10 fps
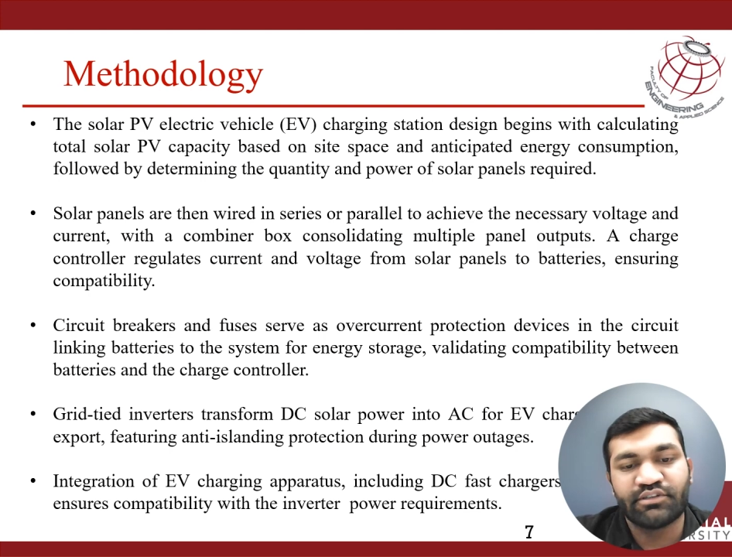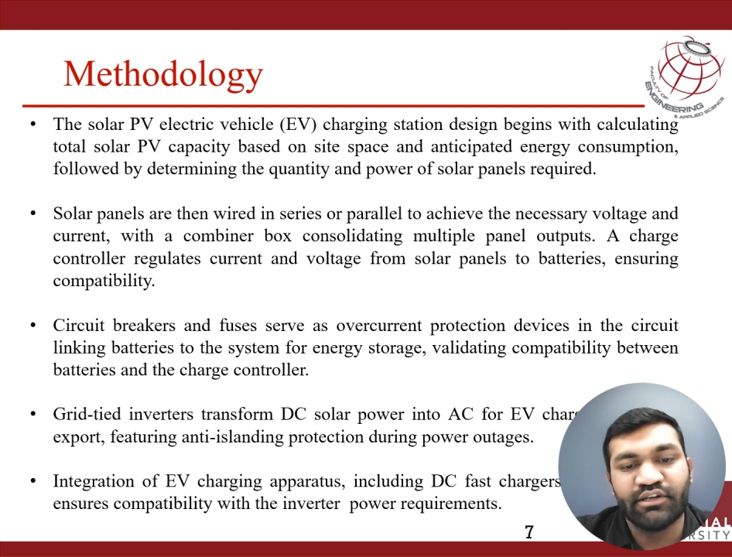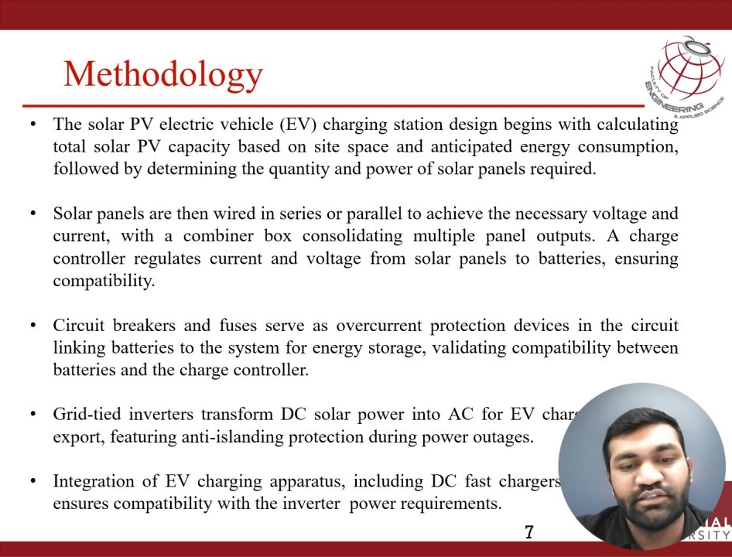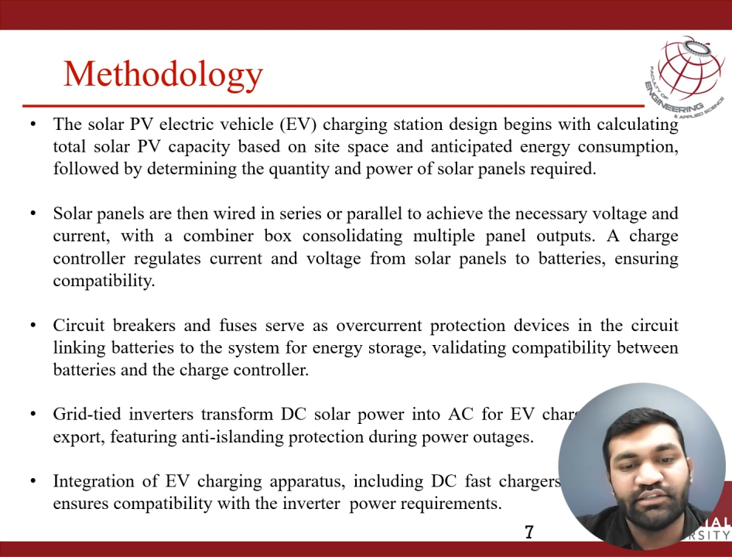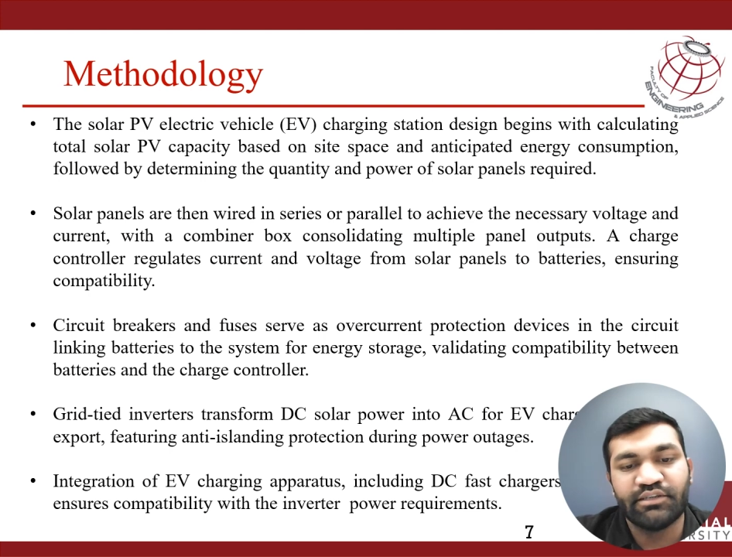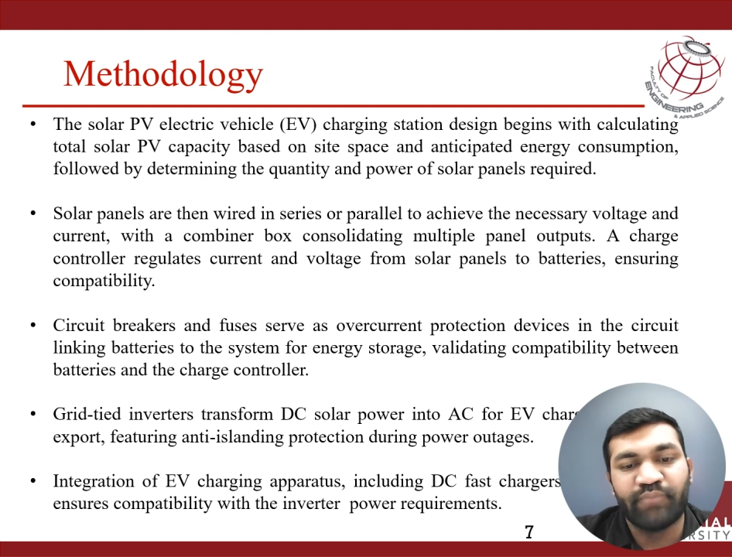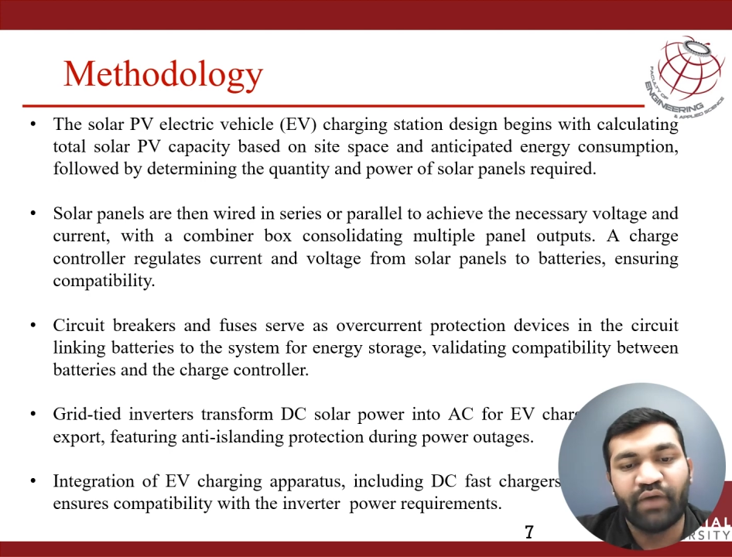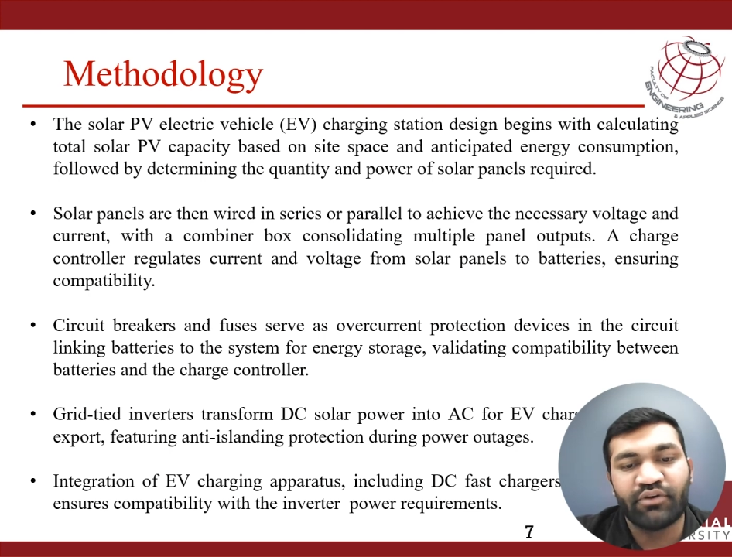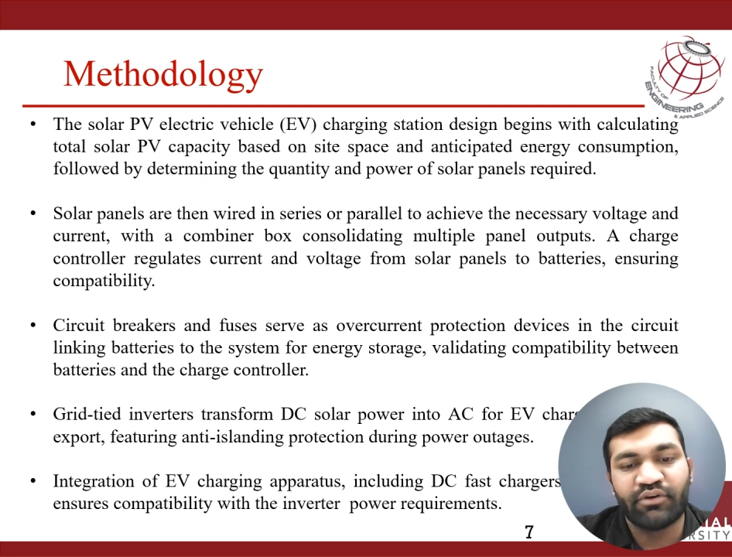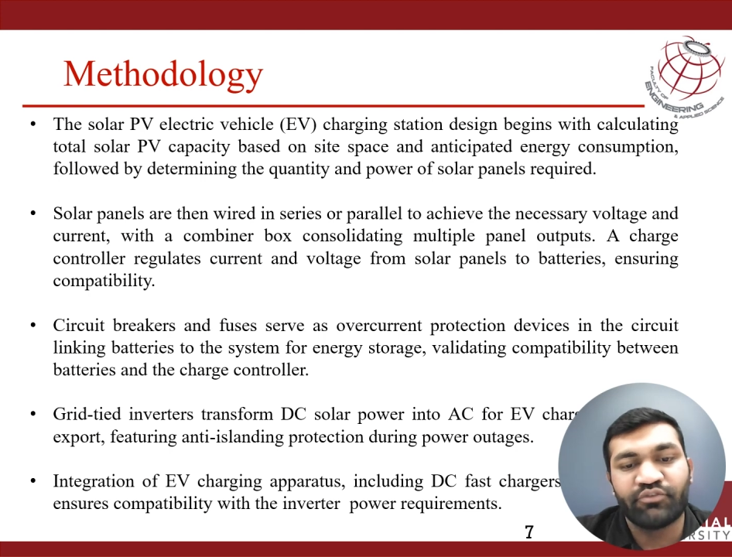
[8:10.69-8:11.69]
DC
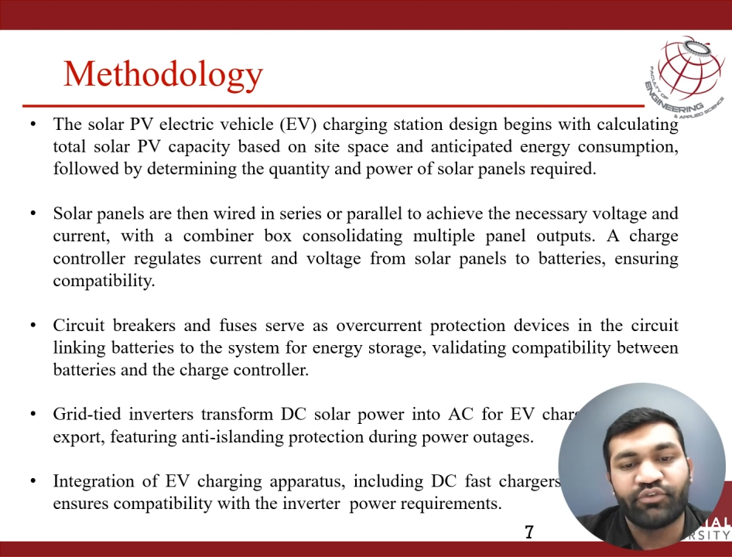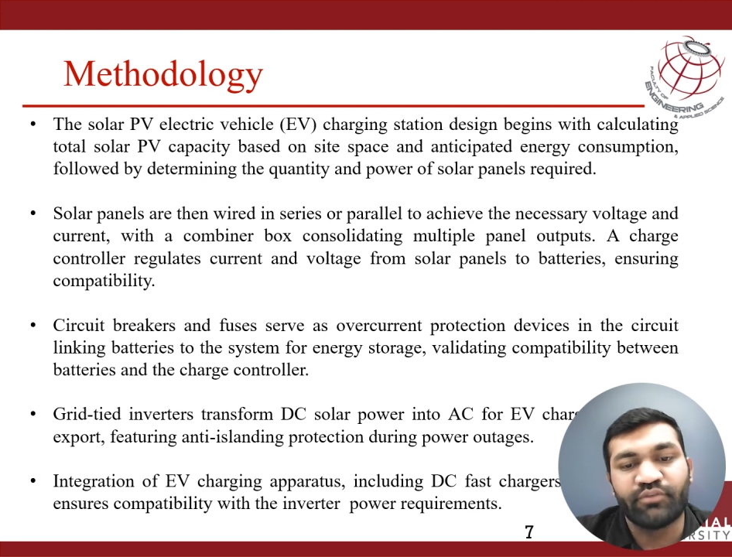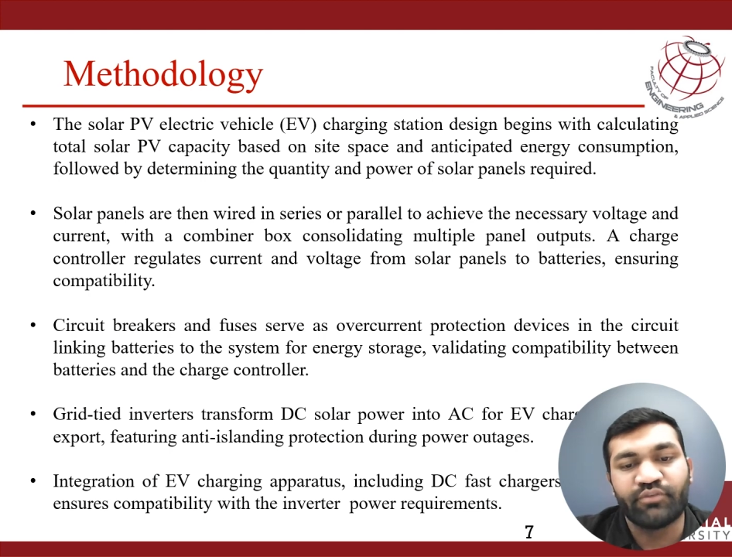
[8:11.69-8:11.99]
power from the